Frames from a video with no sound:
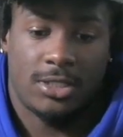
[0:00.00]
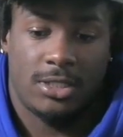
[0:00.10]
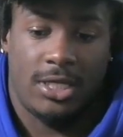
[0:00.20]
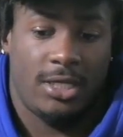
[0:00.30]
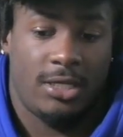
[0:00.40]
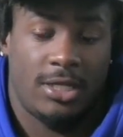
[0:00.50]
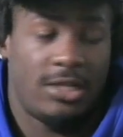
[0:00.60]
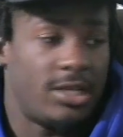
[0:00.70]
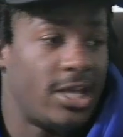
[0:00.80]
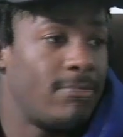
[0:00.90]
they they didn't
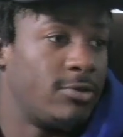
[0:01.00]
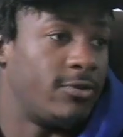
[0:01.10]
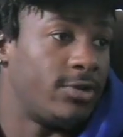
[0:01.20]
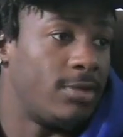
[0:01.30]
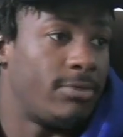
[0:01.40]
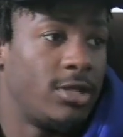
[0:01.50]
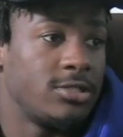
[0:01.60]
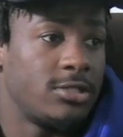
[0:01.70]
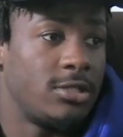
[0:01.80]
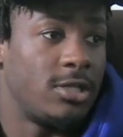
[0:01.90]
have both of their parents in
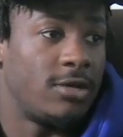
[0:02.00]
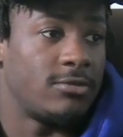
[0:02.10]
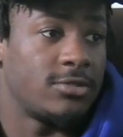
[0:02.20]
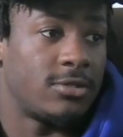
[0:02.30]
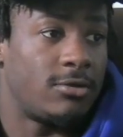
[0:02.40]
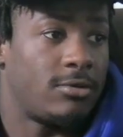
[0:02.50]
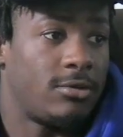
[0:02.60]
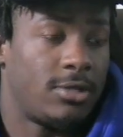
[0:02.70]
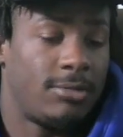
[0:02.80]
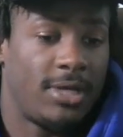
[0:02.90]
their life. So
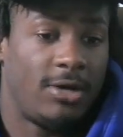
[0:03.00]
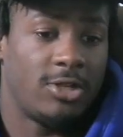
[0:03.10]
I mean, I was